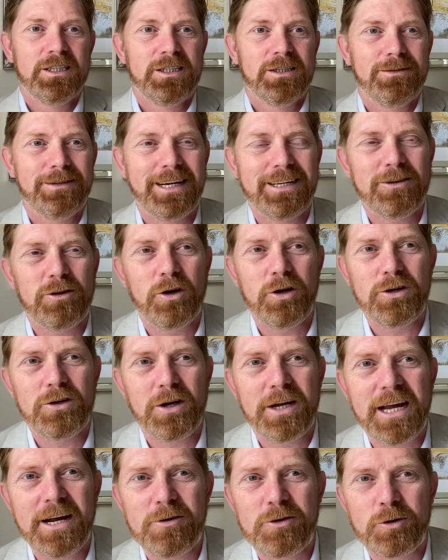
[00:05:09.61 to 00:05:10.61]
Right, now
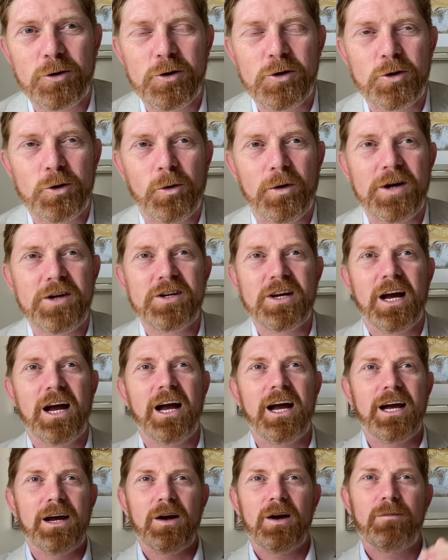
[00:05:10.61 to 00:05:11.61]
here's two stories.
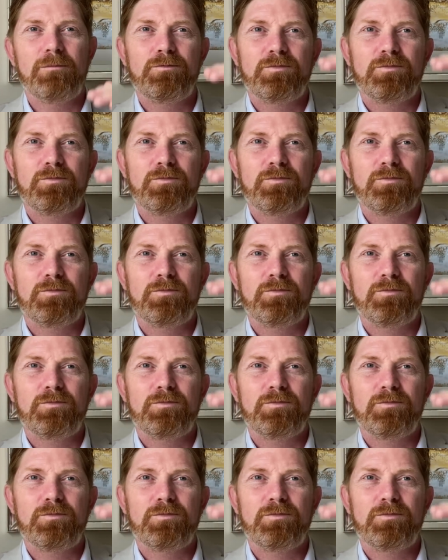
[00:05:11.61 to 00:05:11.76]
The